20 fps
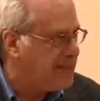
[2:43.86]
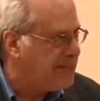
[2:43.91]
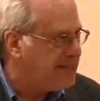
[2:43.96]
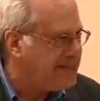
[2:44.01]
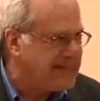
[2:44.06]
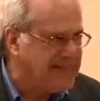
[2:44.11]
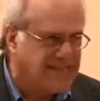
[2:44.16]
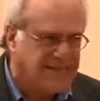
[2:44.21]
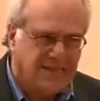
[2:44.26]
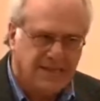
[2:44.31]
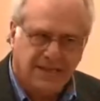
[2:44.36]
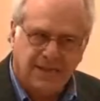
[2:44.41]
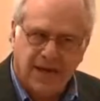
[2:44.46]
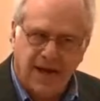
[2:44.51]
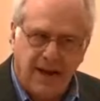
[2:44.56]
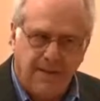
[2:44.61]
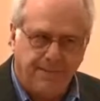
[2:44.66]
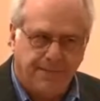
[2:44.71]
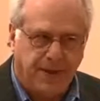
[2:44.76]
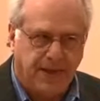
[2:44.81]
This isn't
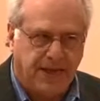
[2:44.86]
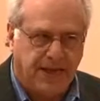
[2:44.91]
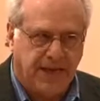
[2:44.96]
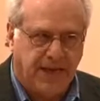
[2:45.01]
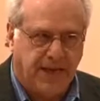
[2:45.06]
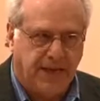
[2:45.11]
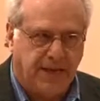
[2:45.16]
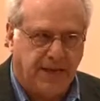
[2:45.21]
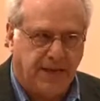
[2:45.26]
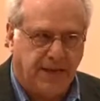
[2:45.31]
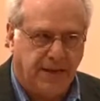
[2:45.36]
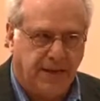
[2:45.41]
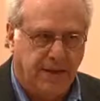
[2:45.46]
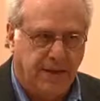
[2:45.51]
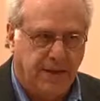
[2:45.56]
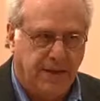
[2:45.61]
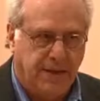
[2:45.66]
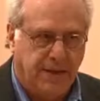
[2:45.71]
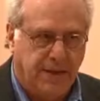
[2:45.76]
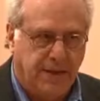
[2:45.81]
complicated.
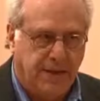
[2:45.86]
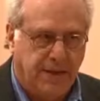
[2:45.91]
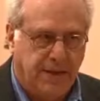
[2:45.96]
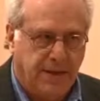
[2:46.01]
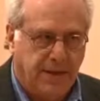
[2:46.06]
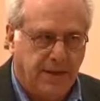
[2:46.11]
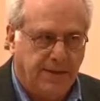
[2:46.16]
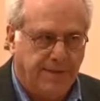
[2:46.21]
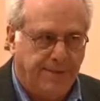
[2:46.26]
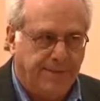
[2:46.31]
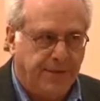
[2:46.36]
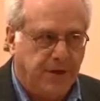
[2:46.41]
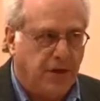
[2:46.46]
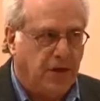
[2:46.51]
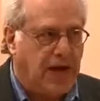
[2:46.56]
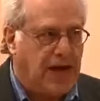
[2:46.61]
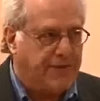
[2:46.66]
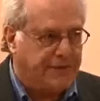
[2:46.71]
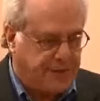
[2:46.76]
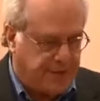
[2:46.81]

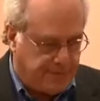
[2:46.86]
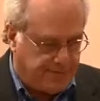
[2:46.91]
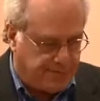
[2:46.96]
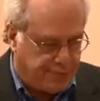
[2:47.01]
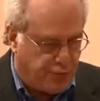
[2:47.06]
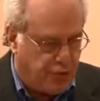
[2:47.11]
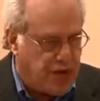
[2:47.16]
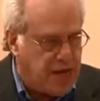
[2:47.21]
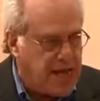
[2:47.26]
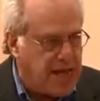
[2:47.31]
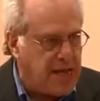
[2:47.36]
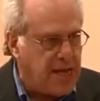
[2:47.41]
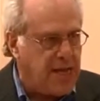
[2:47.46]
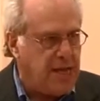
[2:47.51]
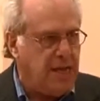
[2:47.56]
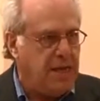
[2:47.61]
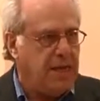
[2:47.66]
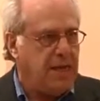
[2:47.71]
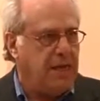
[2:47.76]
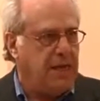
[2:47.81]
You have to
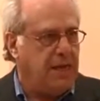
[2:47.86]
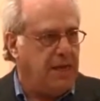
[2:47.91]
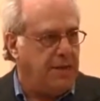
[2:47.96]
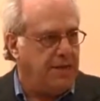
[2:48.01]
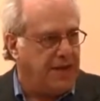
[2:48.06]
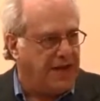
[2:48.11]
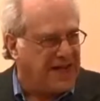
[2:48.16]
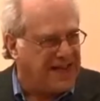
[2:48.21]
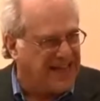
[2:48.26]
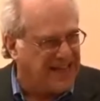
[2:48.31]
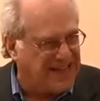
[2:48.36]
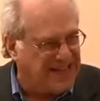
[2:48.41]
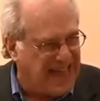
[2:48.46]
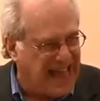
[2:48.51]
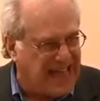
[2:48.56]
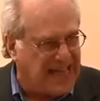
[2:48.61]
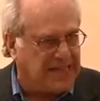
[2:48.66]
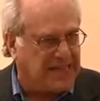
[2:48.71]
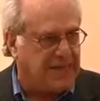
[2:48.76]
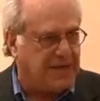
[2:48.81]
bring the
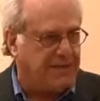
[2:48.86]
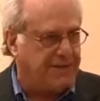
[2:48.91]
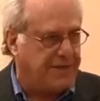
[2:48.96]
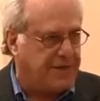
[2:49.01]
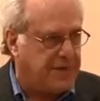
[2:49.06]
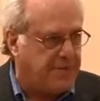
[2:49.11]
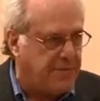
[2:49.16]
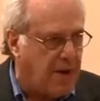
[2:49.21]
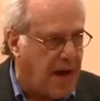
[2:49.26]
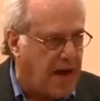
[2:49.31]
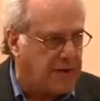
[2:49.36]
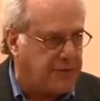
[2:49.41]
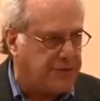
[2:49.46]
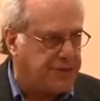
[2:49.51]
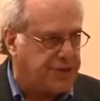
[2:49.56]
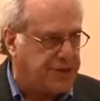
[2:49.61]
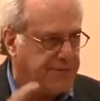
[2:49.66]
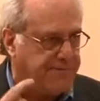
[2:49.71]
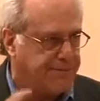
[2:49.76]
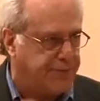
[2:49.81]
collective
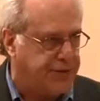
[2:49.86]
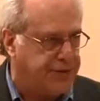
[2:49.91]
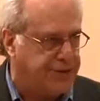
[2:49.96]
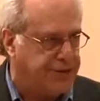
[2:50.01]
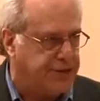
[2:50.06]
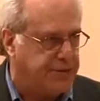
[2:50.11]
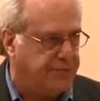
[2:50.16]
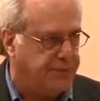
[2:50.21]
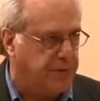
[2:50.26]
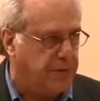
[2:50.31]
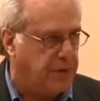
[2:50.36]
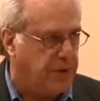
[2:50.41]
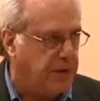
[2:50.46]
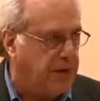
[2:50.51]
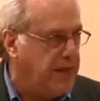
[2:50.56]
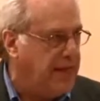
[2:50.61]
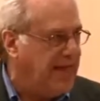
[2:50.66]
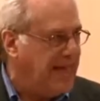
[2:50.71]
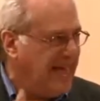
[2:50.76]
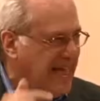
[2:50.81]
democracy principle
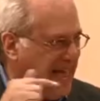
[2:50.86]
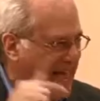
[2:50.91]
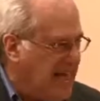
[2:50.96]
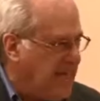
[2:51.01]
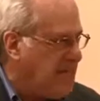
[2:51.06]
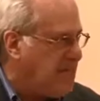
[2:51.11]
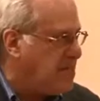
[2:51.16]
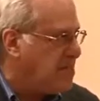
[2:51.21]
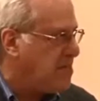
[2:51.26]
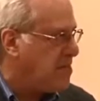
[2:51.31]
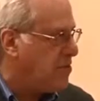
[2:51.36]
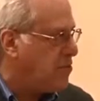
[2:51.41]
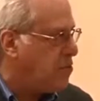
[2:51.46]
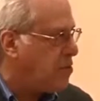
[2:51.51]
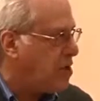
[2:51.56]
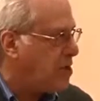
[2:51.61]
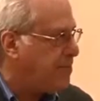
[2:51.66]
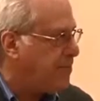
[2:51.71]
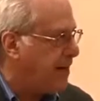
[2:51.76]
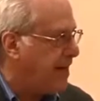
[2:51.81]
into the
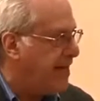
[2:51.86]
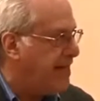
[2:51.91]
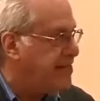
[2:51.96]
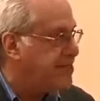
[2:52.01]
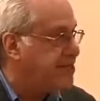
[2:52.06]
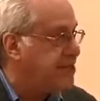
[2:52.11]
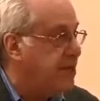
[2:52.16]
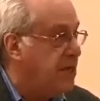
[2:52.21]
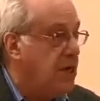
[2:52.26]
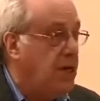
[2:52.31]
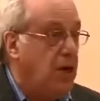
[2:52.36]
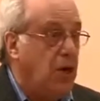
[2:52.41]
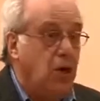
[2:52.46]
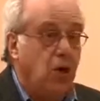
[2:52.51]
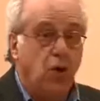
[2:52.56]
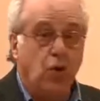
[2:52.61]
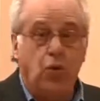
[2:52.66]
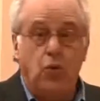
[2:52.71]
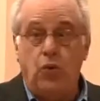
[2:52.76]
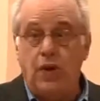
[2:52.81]
workplace,
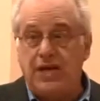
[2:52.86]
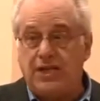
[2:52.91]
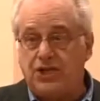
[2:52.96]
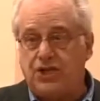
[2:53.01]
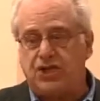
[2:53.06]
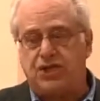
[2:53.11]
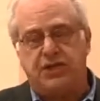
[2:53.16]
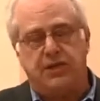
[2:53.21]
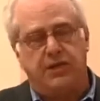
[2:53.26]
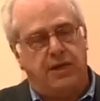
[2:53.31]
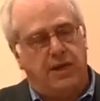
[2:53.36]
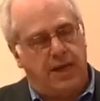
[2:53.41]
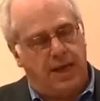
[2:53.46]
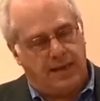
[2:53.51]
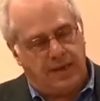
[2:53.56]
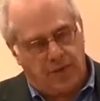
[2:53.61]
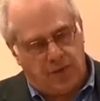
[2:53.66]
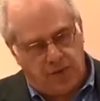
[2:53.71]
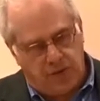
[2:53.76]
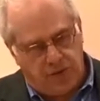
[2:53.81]
which, I
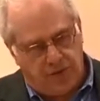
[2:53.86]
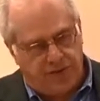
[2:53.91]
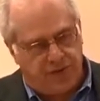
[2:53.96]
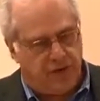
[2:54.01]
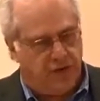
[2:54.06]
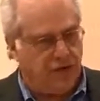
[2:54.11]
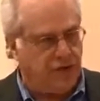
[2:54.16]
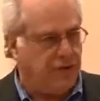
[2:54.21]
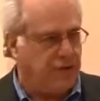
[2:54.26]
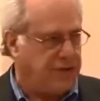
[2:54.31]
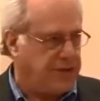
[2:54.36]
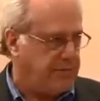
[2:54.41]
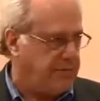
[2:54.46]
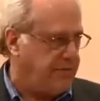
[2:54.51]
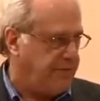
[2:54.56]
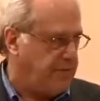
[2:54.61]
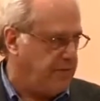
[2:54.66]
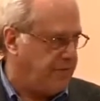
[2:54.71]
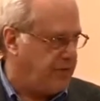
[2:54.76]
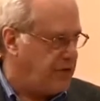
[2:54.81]
know some
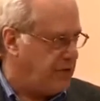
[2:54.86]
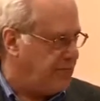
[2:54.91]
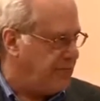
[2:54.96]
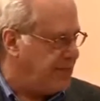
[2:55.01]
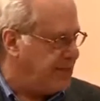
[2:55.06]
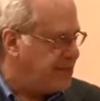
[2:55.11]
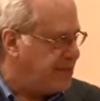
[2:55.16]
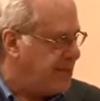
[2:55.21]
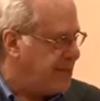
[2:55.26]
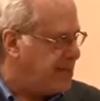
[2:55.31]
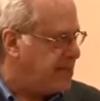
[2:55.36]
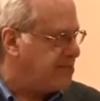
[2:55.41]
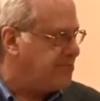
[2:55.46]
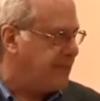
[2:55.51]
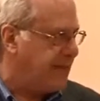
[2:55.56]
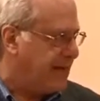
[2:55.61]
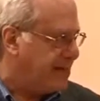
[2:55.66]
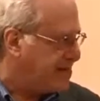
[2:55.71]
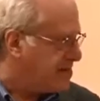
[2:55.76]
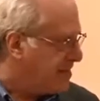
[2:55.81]
of you have heard me say this,
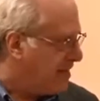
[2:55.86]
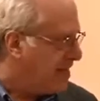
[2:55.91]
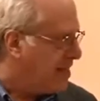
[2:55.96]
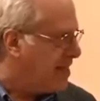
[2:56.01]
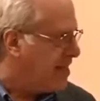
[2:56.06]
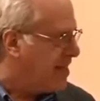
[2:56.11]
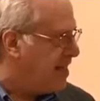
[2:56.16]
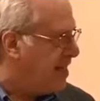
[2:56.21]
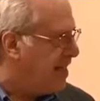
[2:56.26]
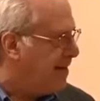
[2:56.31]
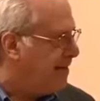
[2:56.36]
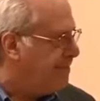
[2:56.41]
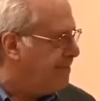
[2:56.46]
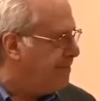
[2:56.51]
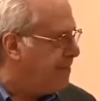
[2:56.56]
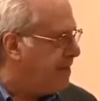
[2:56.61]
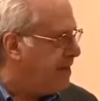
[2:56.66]
but I'll say it again,